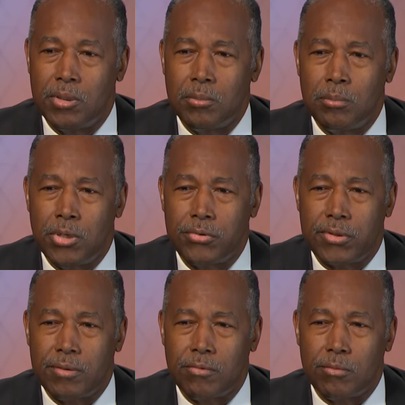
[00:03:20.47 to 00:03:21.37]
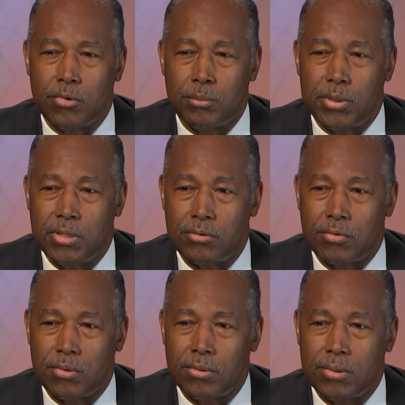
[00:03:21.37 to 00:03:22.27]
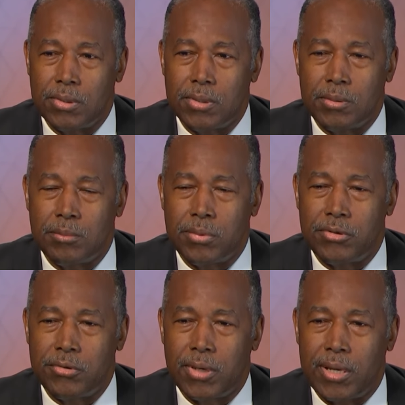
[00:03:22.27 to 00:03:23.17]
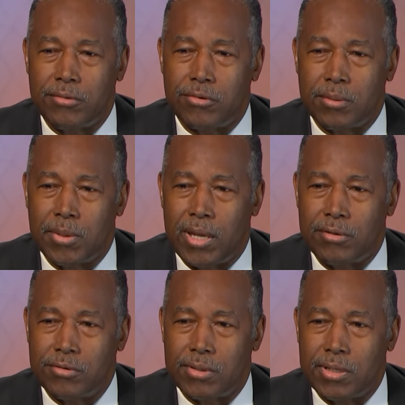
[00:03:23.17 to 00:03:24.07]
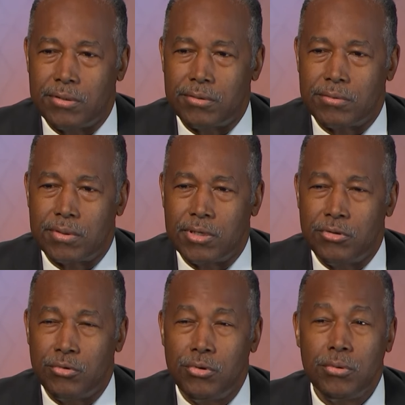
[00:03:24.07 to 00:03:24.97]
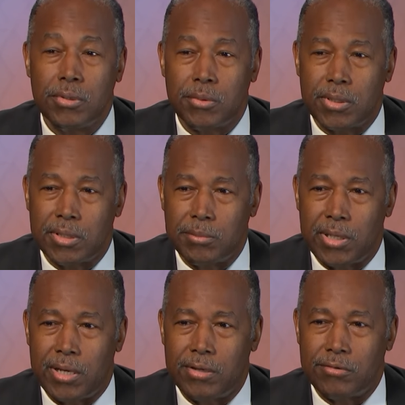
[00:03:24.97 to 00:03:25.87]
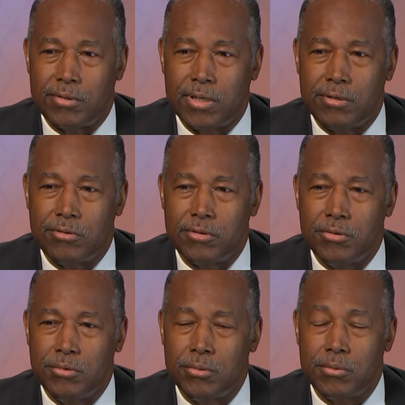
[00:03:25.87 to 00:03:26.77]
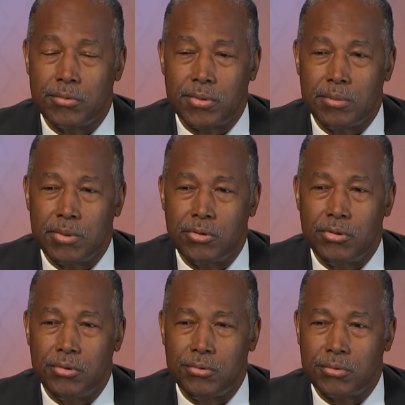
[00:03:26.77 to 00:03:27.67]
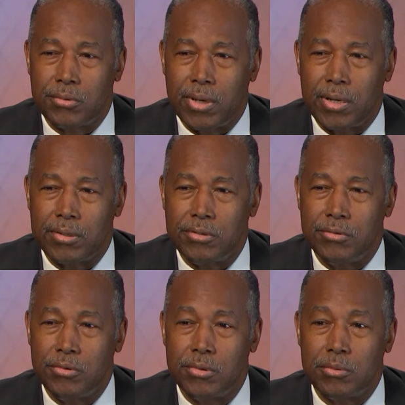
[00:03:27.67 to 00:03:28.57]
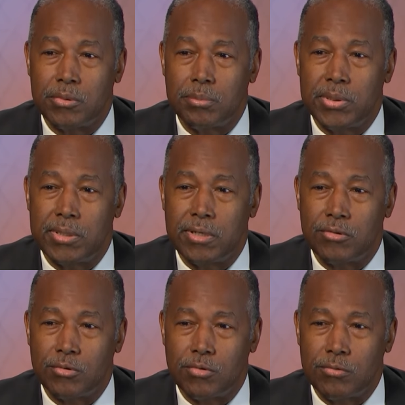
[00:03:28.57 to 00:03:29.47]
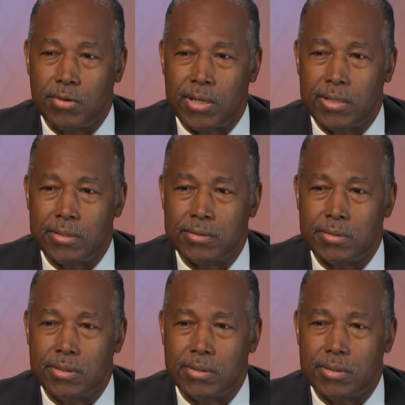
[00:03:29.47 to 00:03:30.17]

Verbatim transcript: Most of them were peaceful but you had some agitators, and you knew there were going to be agitators, and you knew there was going to be a huge crowd, and you knew there was potential for violence.